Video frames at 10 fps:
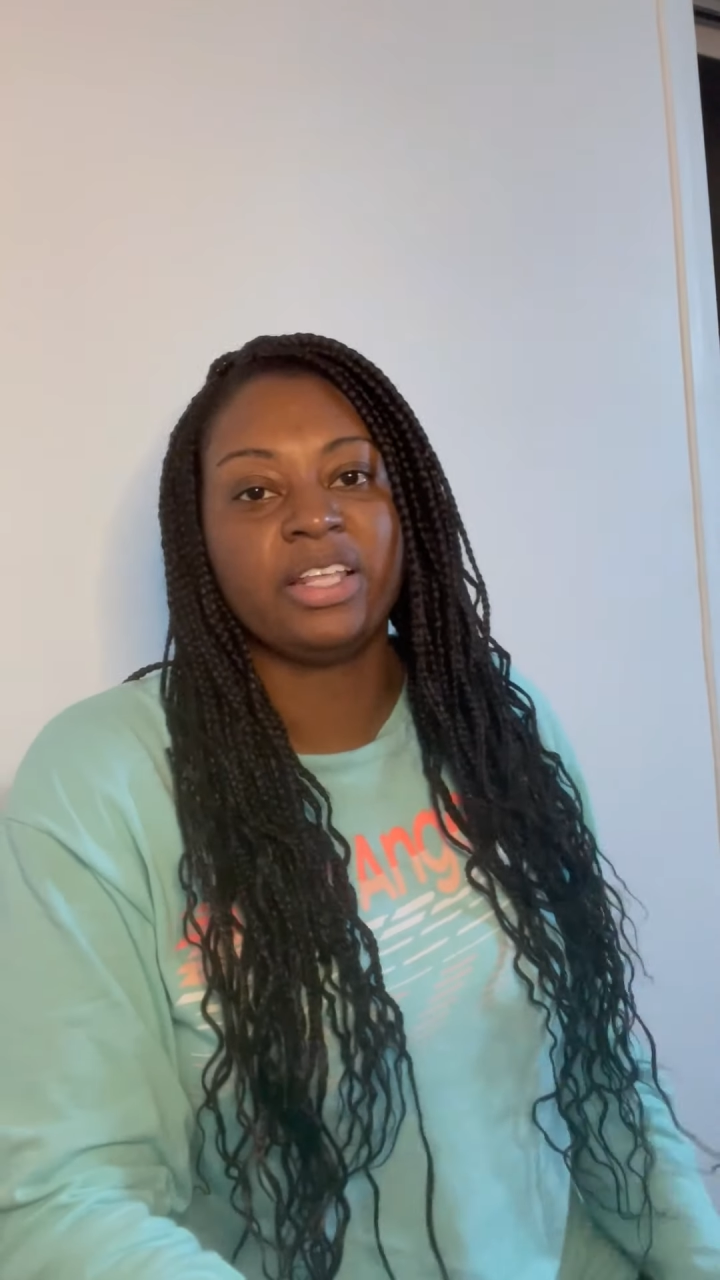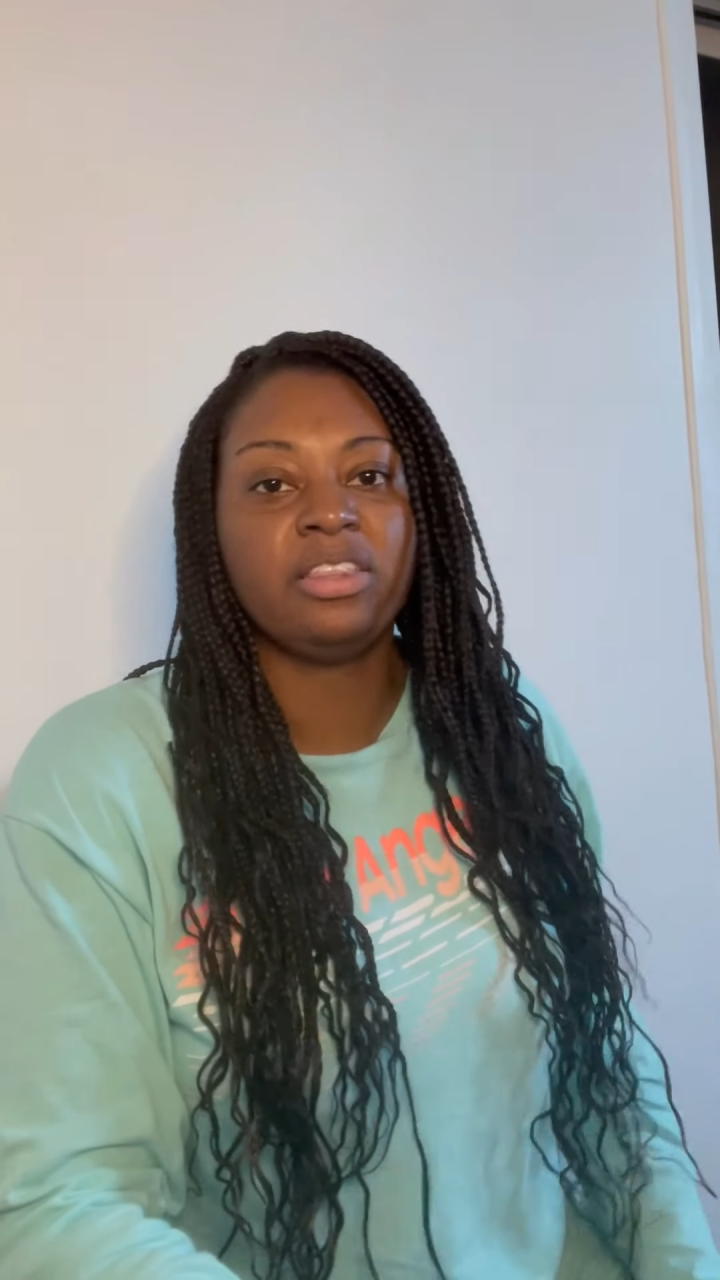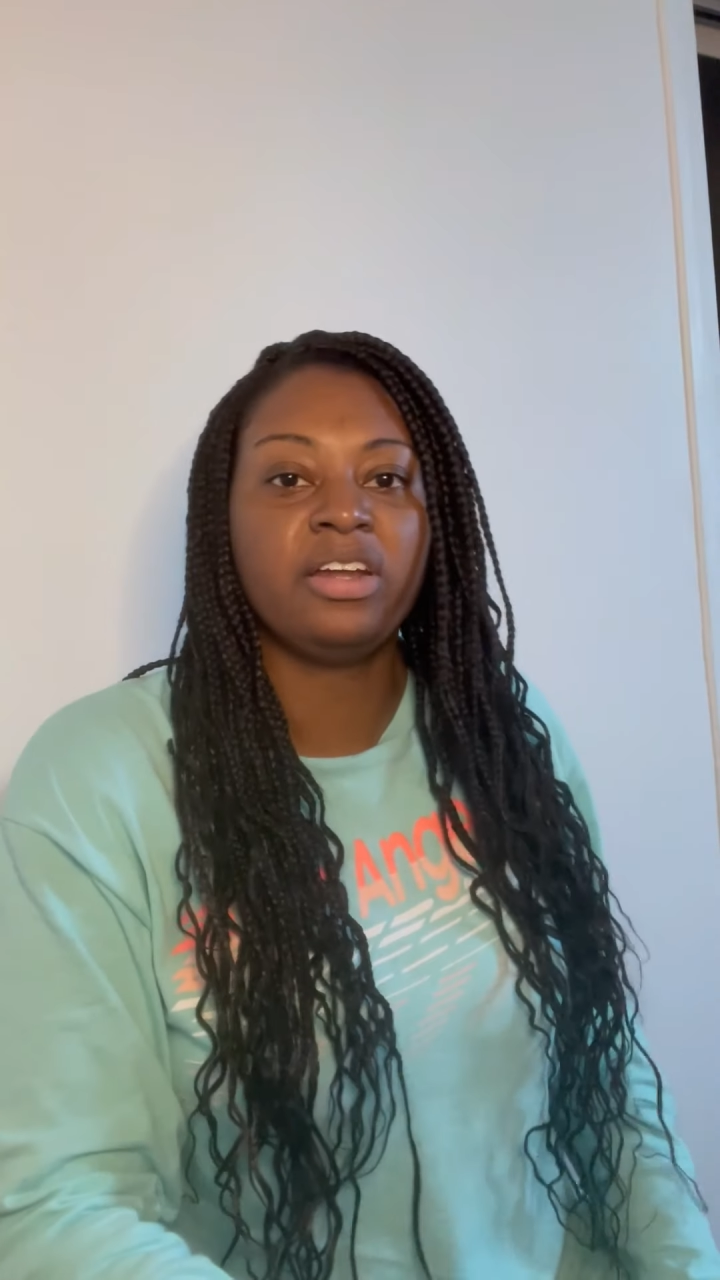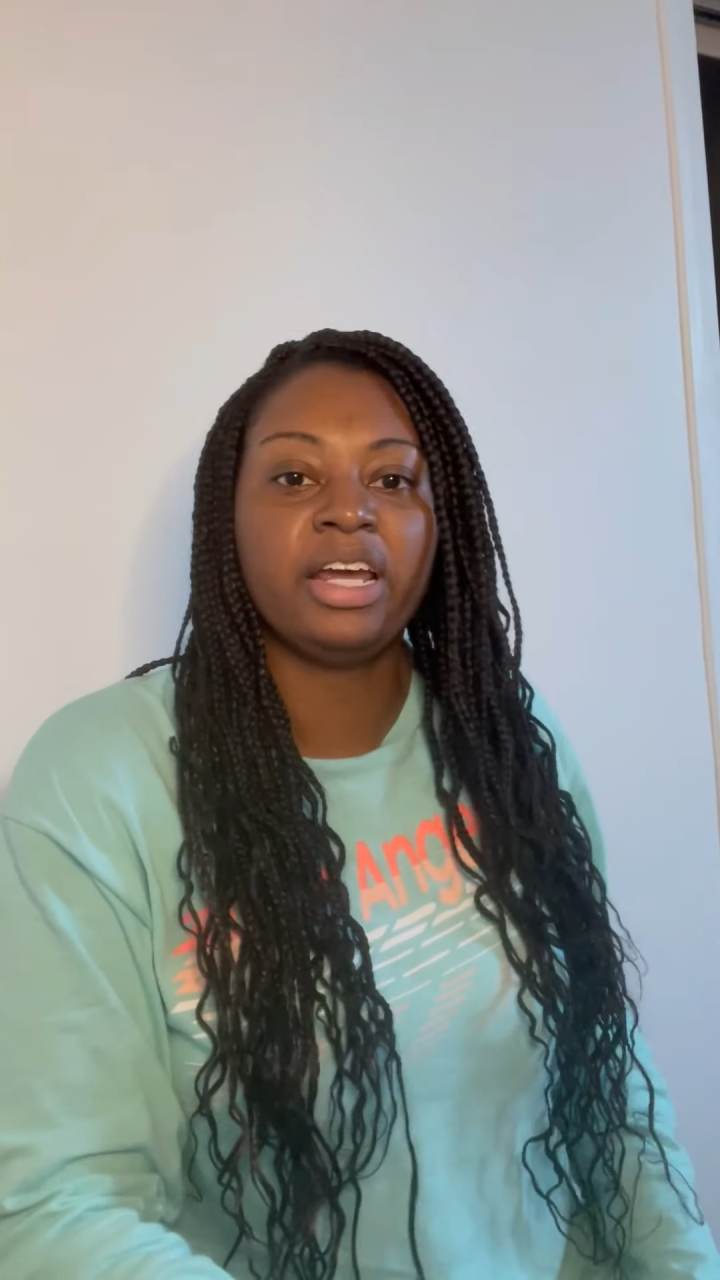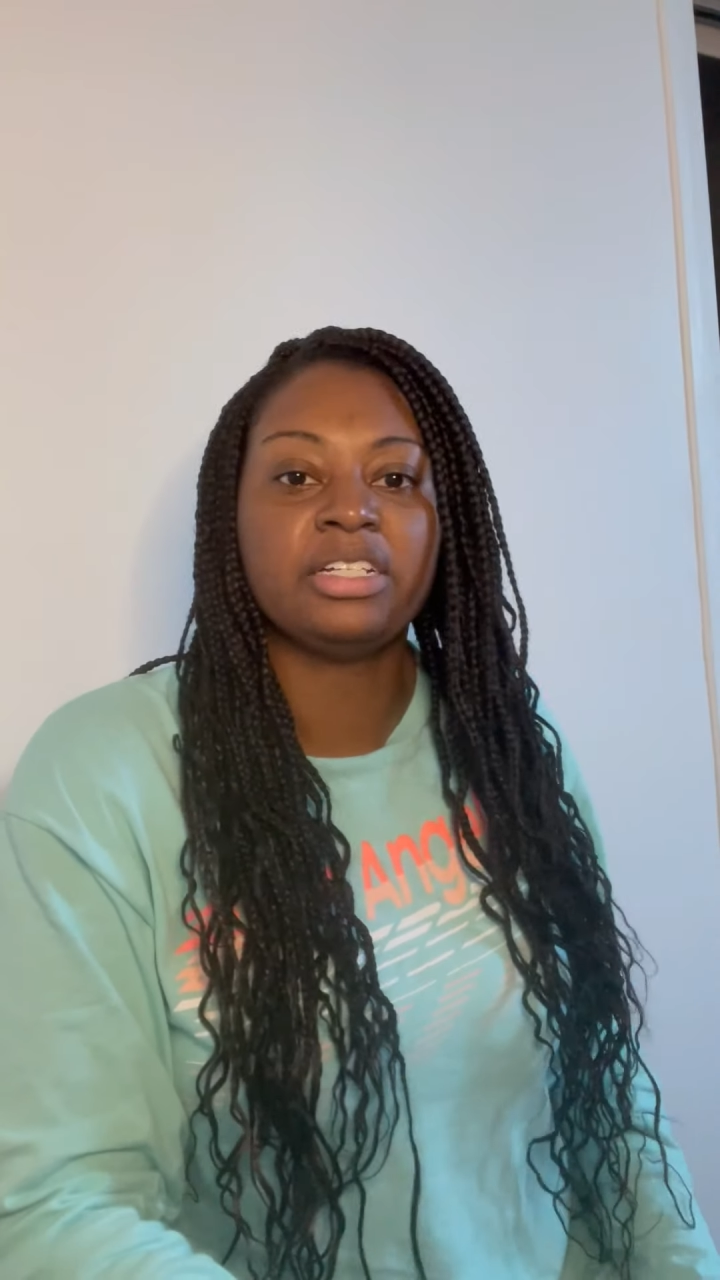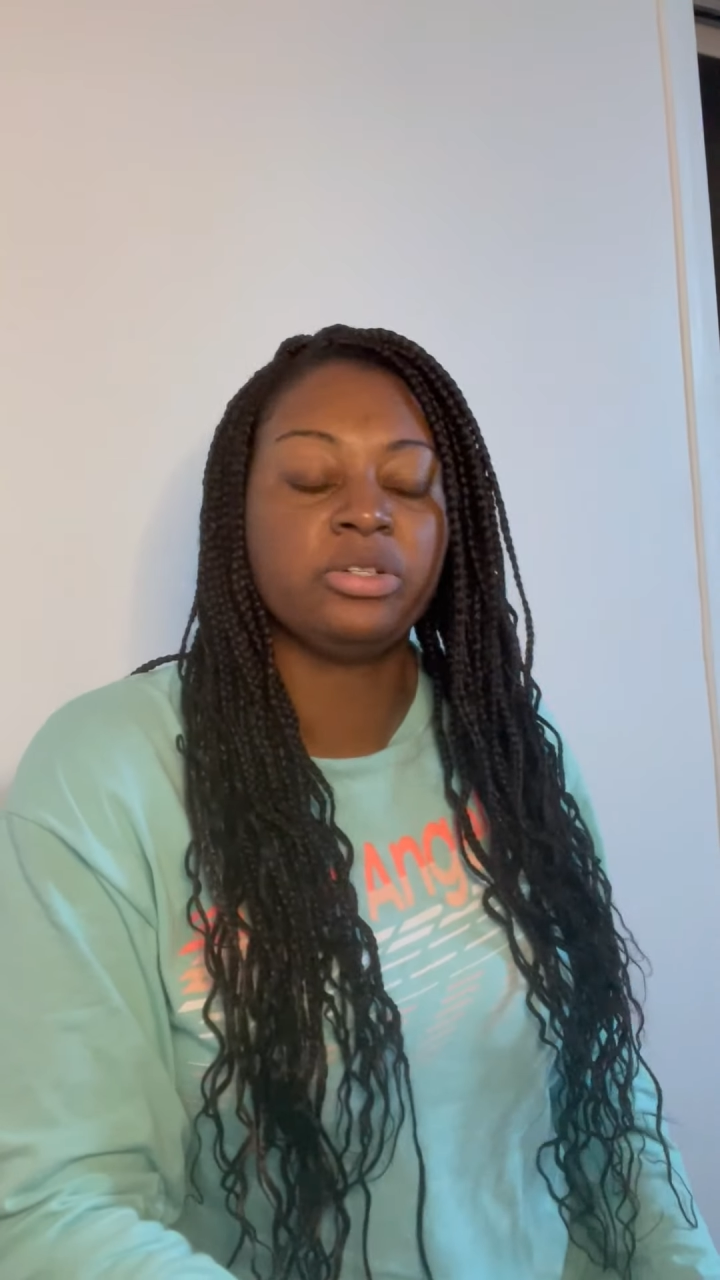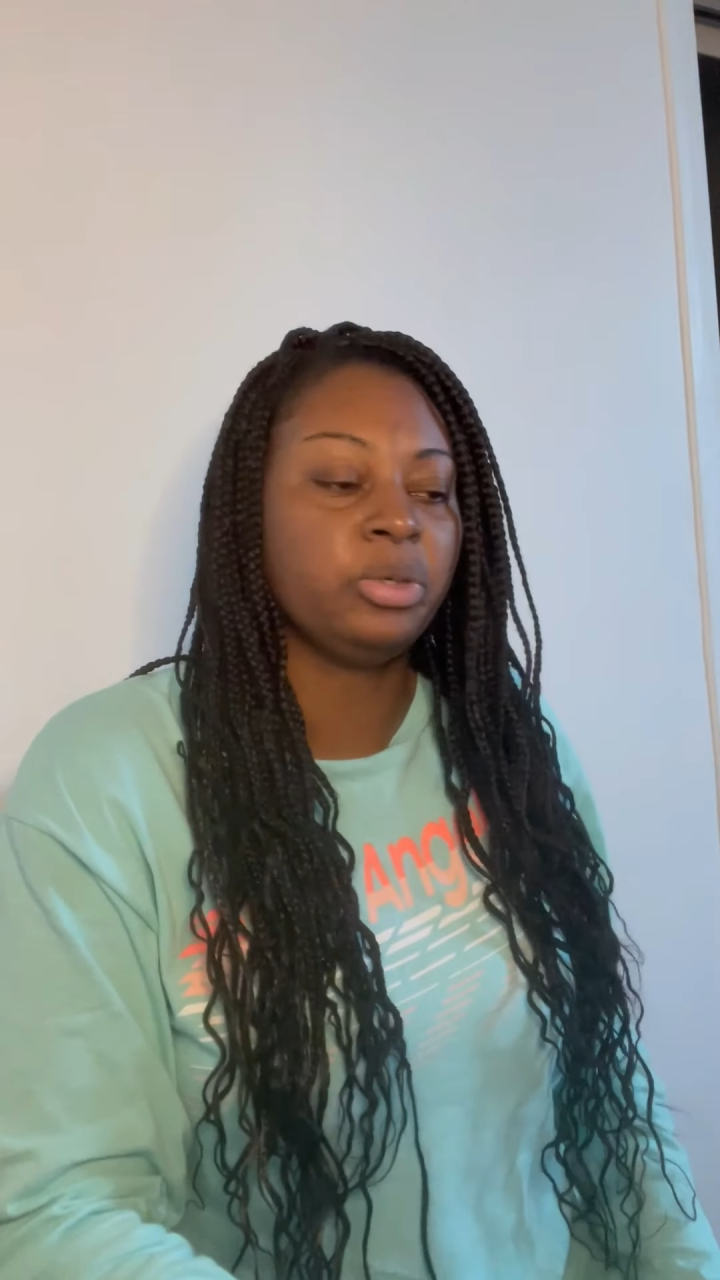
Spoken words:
I thought I'd